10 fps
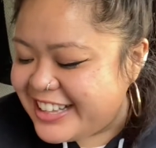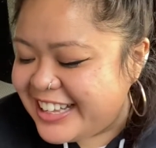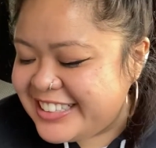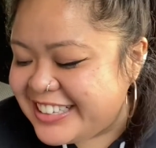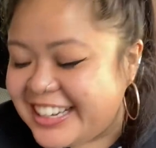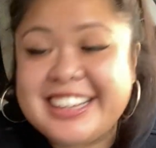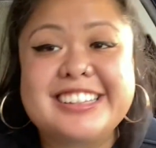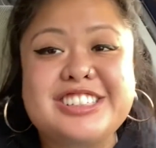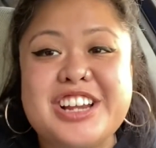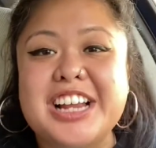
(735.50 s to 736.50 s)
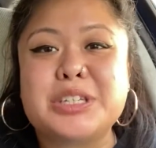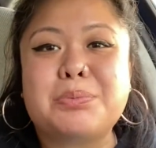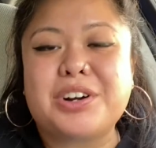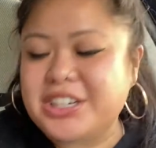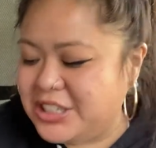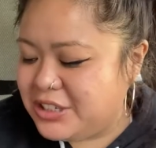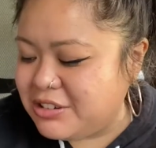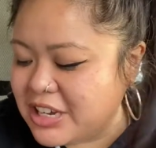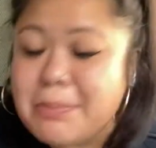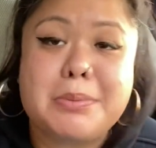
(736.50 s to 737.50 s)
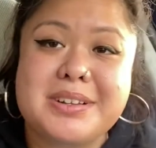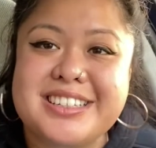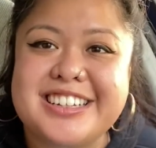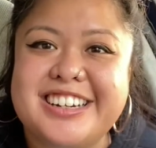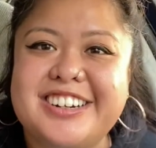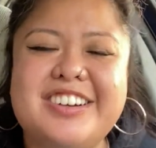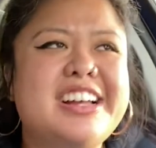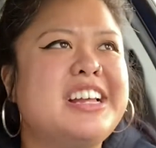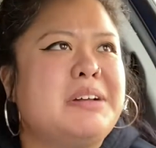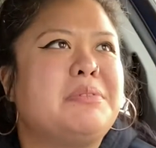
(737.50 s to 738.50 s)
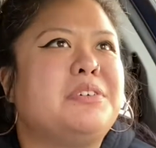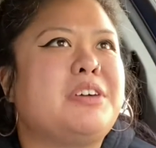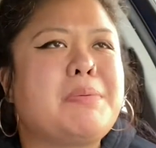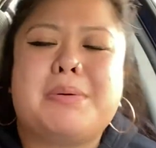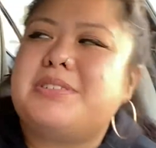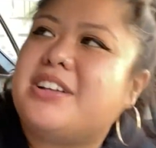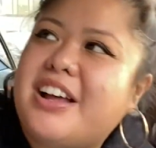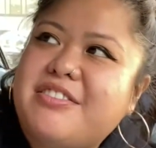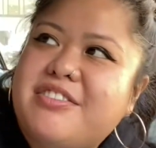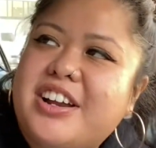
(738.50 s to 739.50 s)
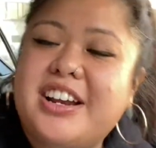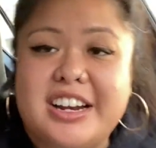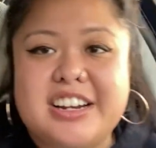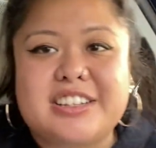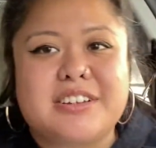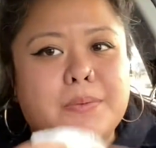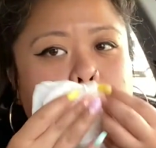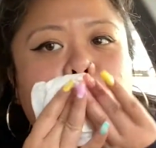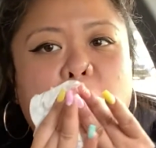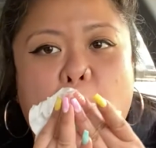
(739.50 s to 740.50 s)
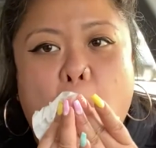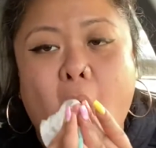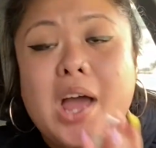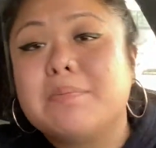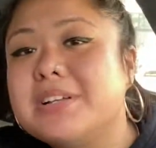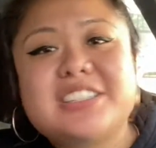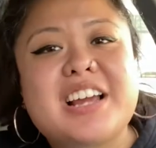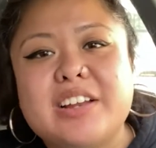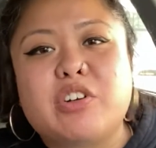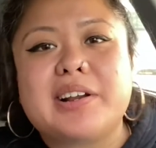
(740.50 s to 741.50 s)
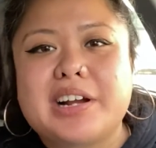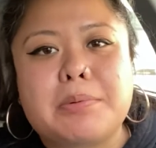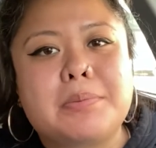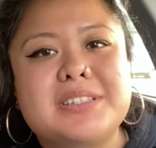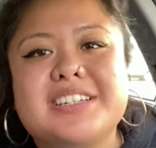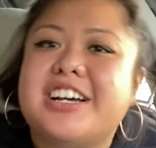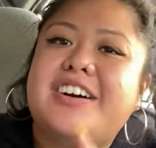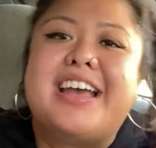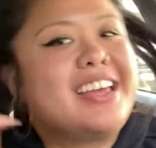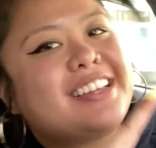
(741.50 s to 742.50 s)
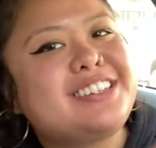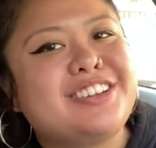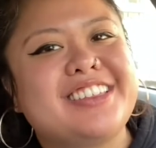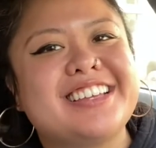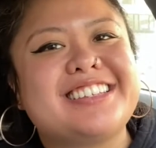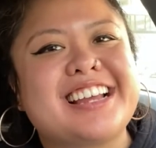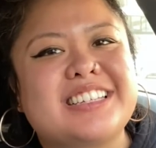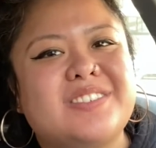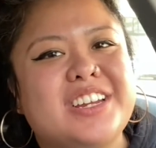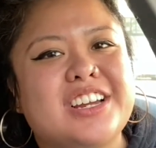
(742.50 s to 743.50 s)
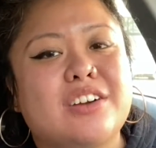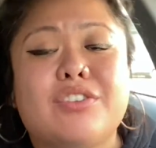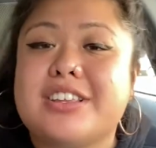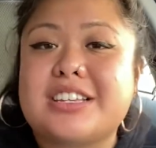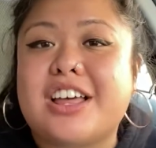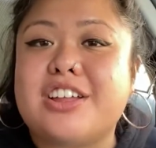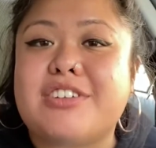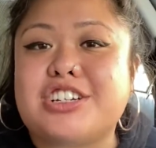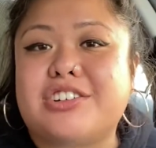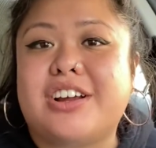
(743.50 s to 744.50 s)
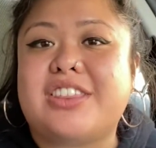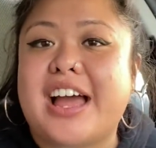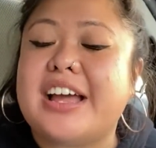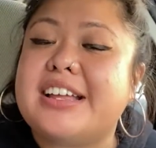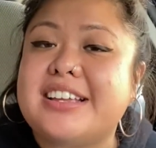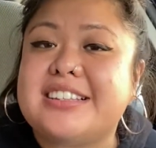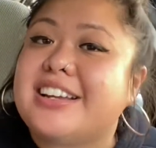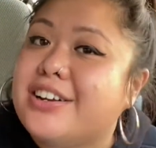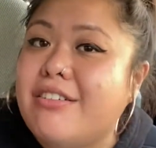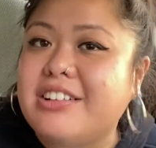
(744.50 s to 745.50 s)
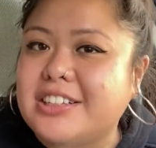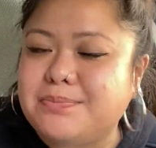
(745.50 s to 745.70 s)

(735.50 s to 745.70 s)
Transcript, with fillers: let's uh let's transport to a couple months ago. Ooh, I probably still have right here in this one. Oh no. Let's transport a couple months ago into this next video for this other restaurant that is here in Oakland.